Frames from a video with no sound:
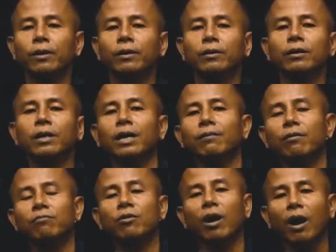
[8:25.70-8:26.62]
The love
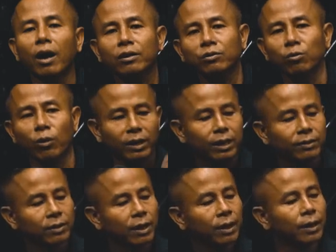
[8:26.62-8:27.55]
of God toward
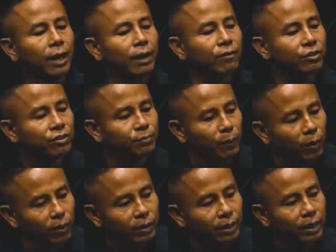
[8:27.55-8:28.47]
us never
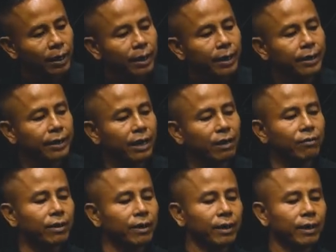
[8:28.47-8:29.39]
spoiled. It
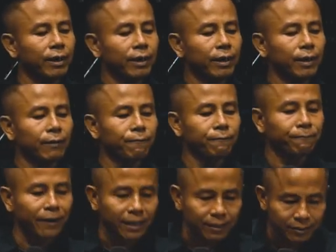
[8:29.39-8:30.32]
never
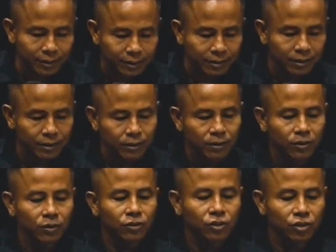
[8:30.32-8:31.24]
infected,
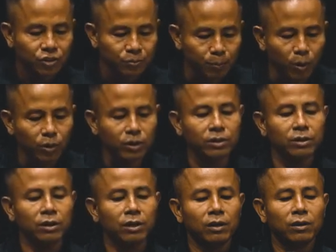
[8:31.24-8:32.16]
spoiled,
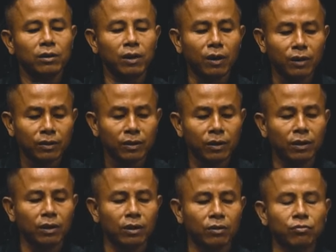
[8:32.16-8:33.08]
rot,
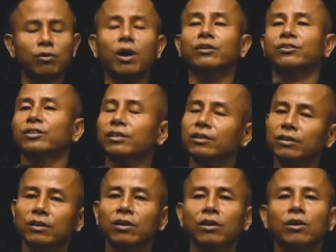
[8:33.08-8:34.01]
uh, rotten,
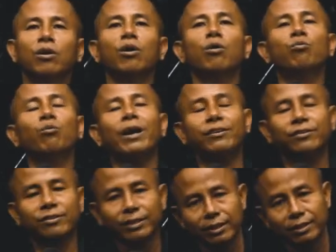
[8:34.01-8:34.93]
or
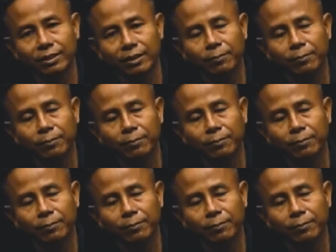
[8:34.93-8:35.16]
wasted.